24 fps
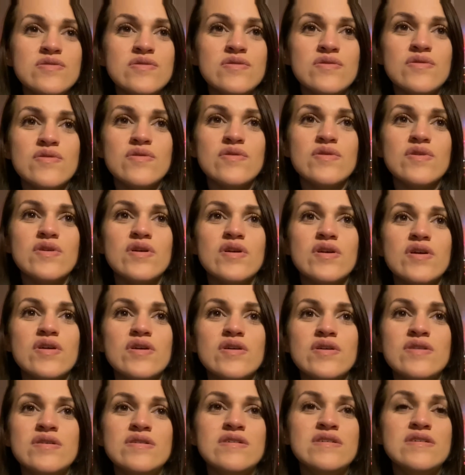
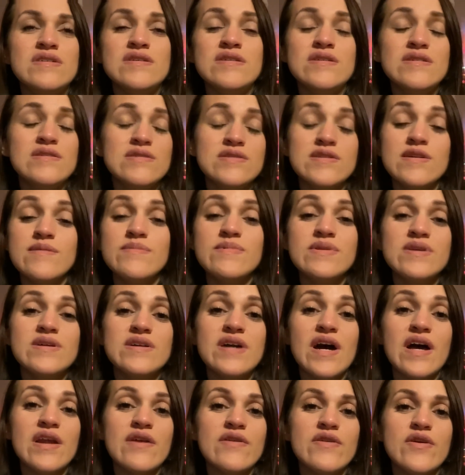or something.
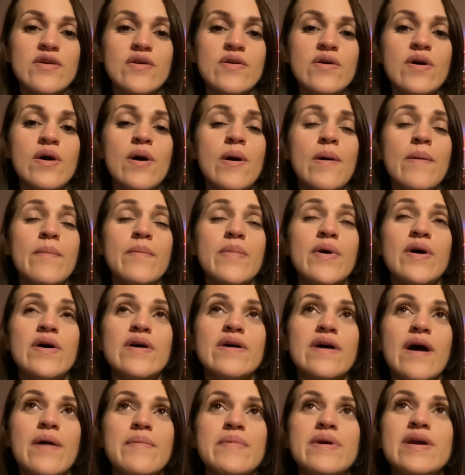I don't know.
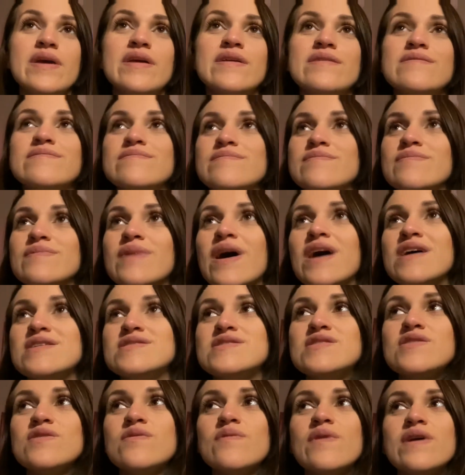But I mean, I
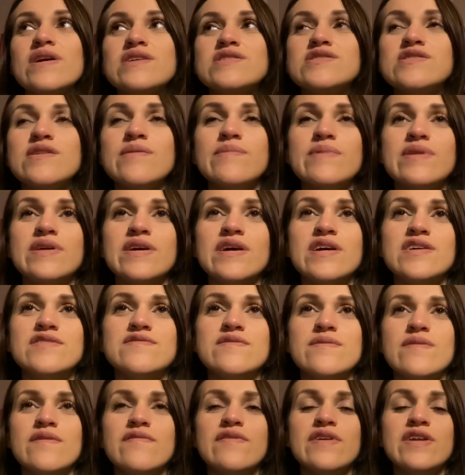still watch some of the Ace
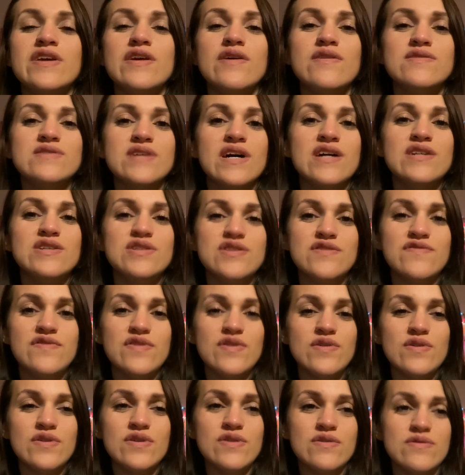videos. I just
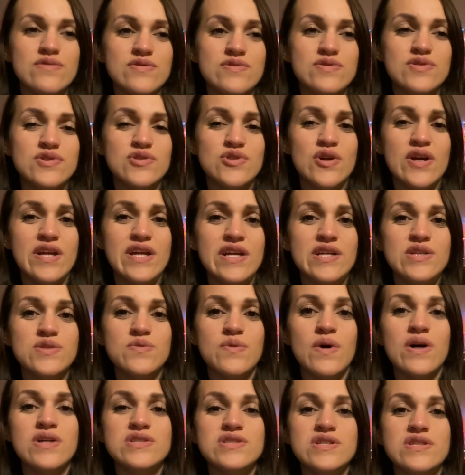feel a little strange
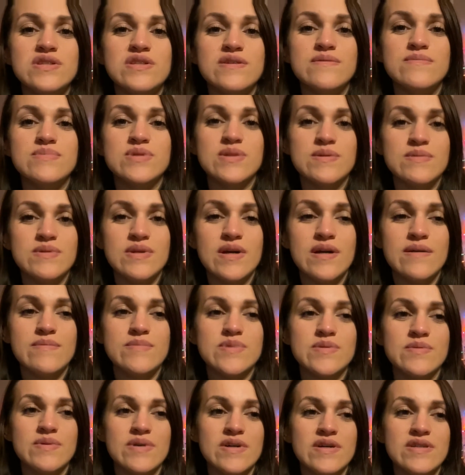watching them
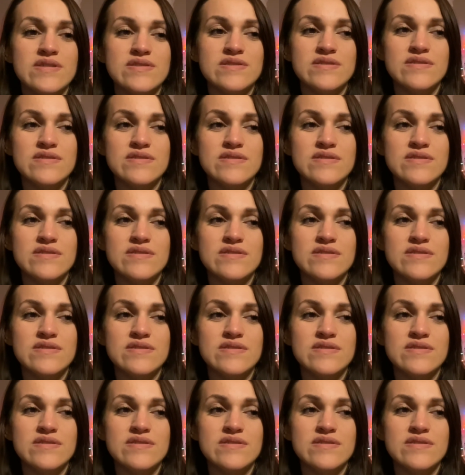sometimes because,